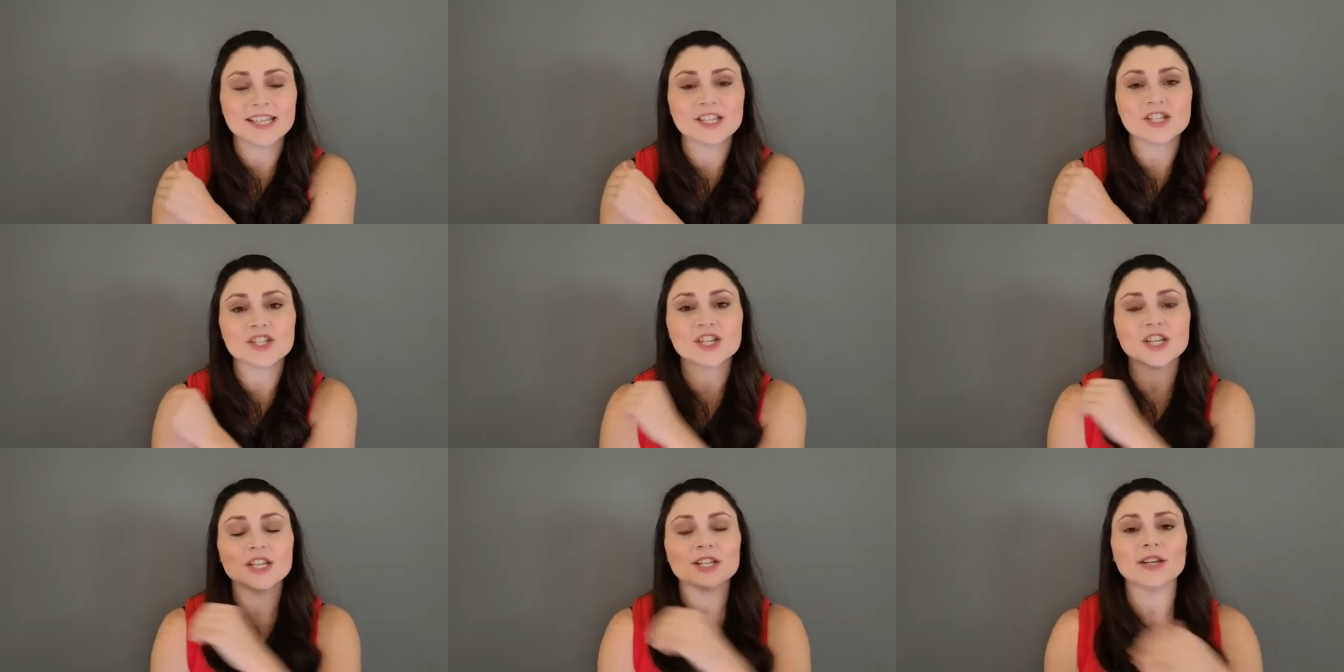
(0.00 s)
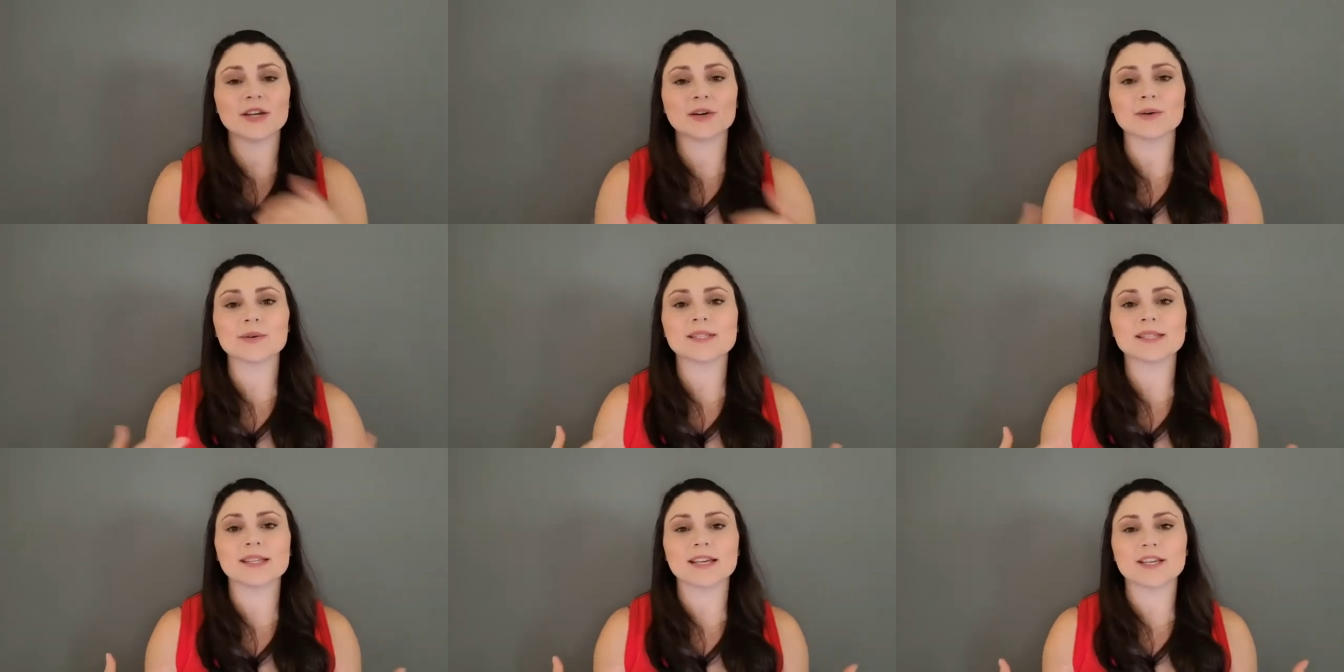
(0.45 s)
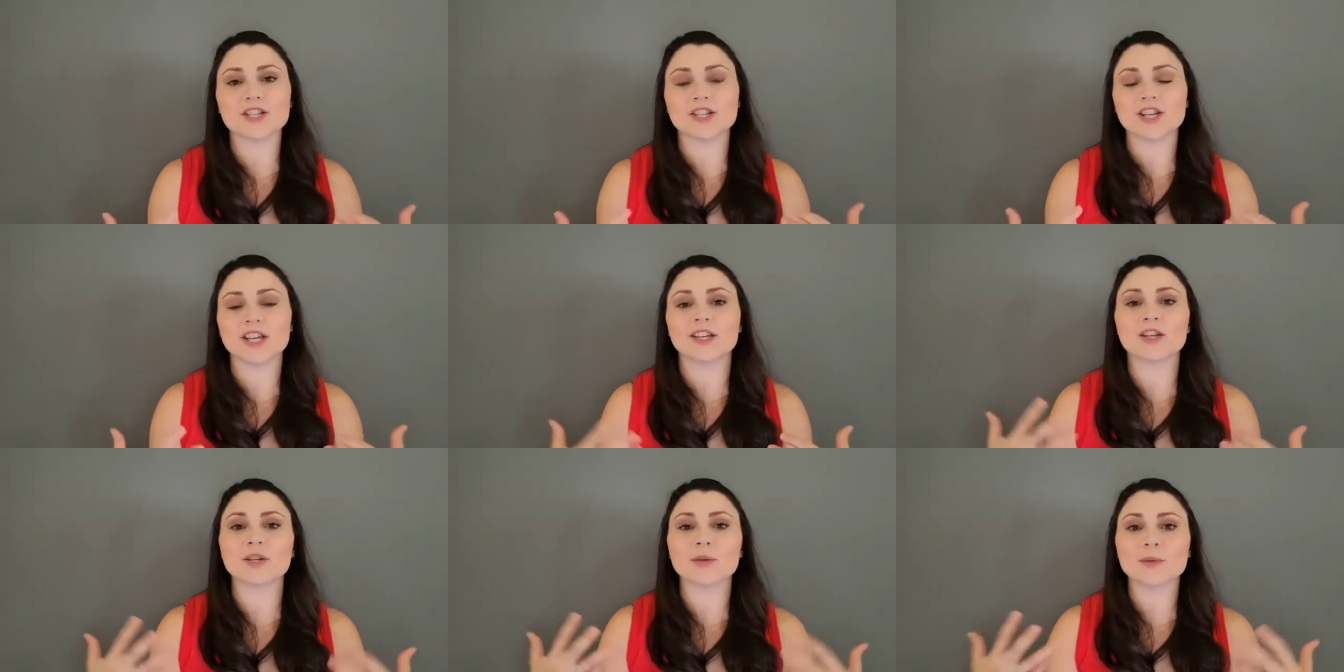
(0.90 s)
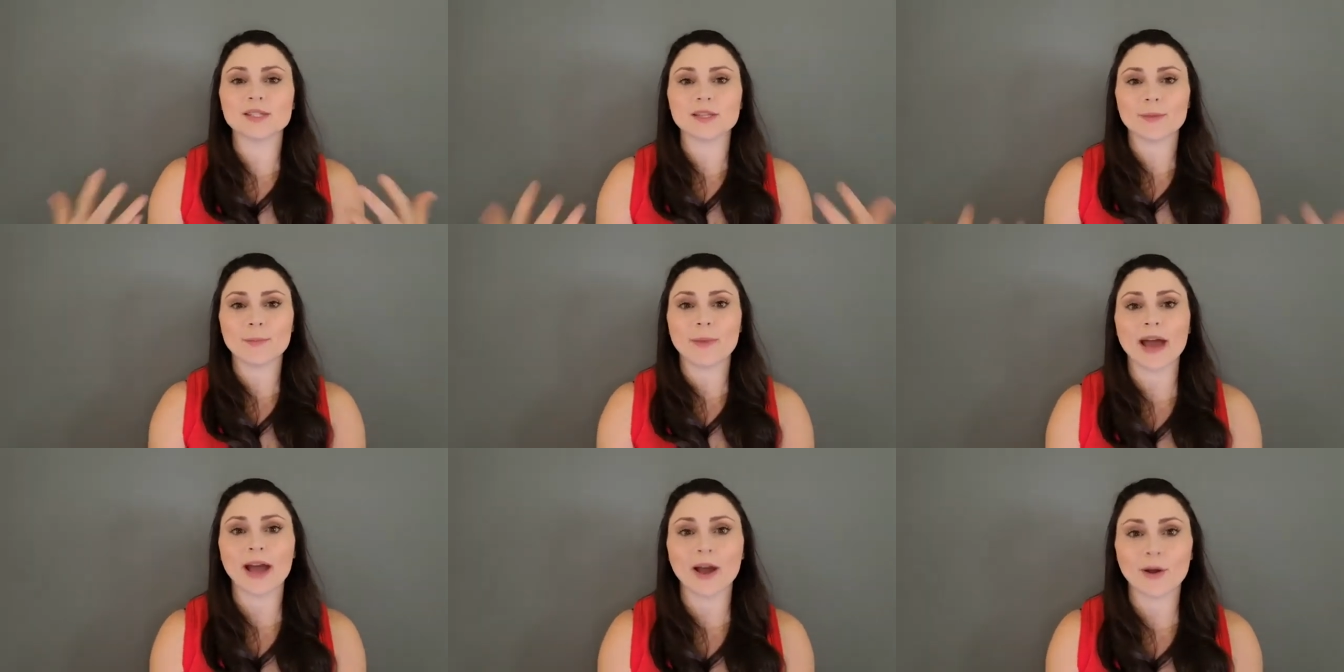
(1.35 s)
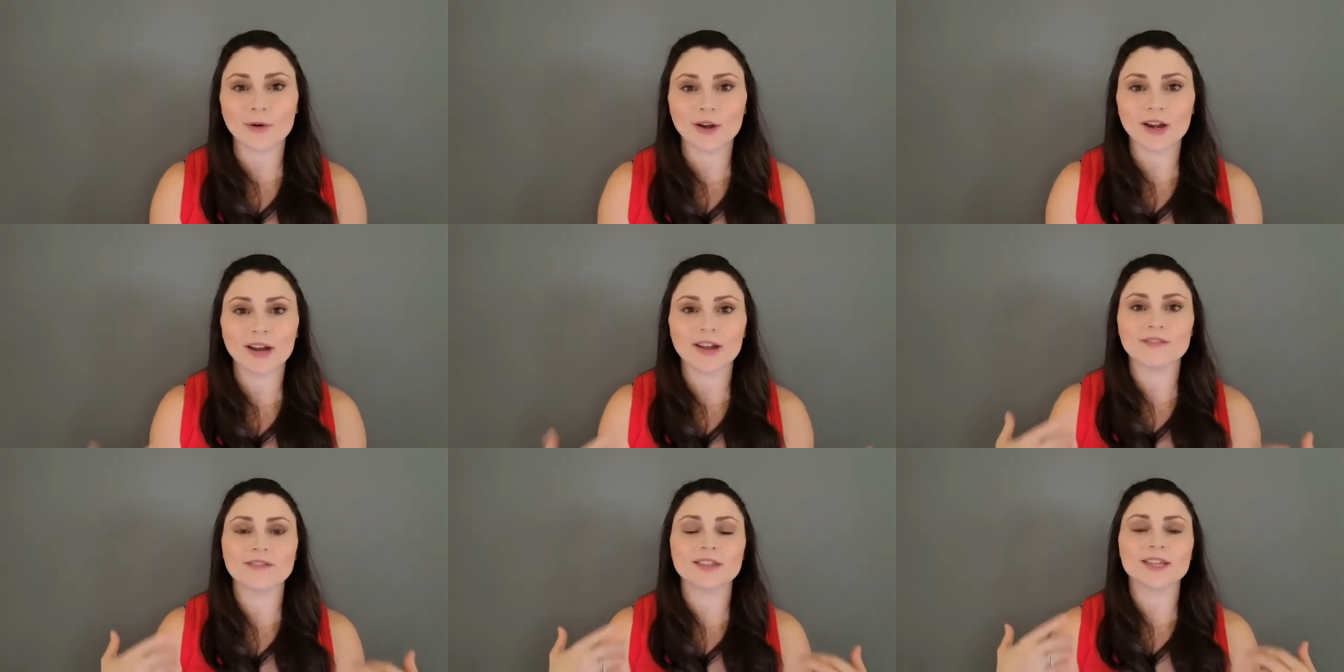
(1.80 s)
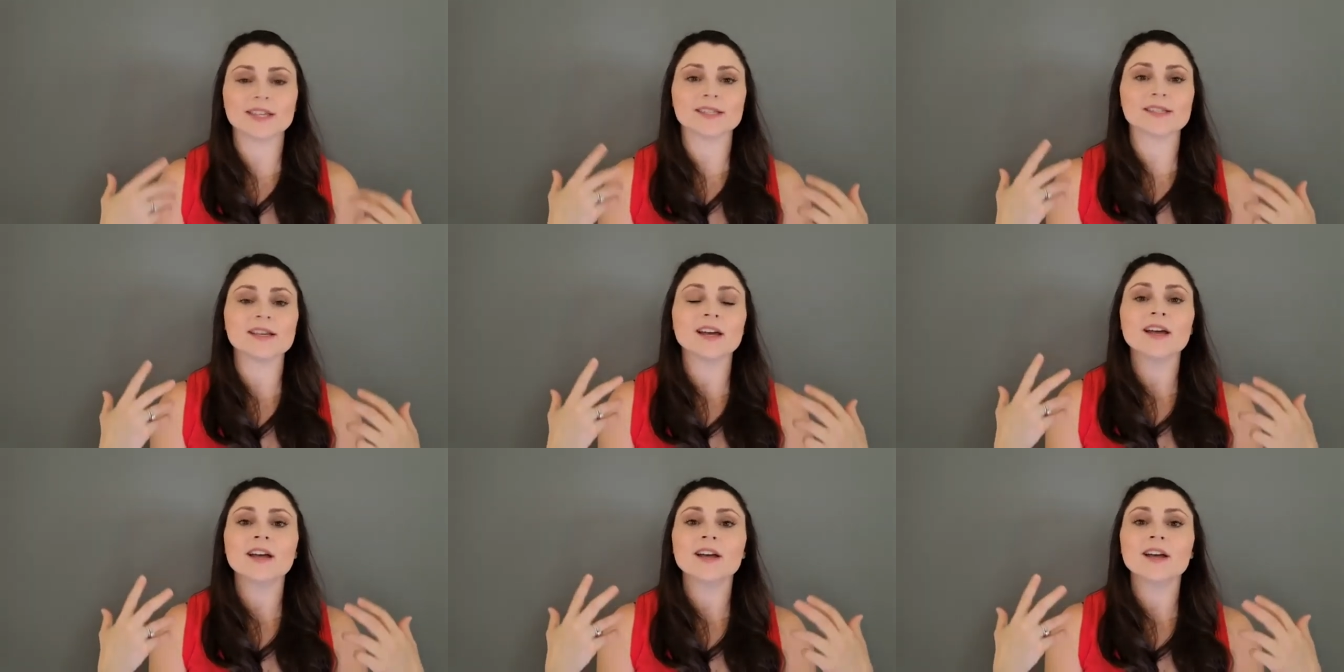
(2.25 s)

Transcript: and she knows that she can use the power of this